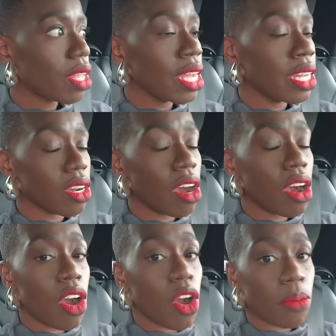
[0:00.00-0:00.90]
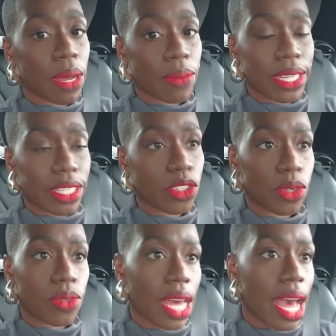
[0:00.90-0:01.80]
in a car on my way to
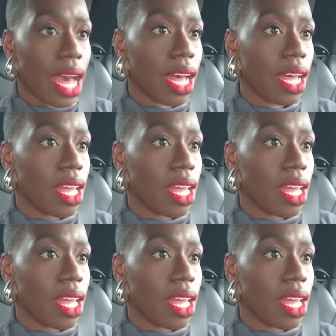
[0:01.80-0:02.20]
do that.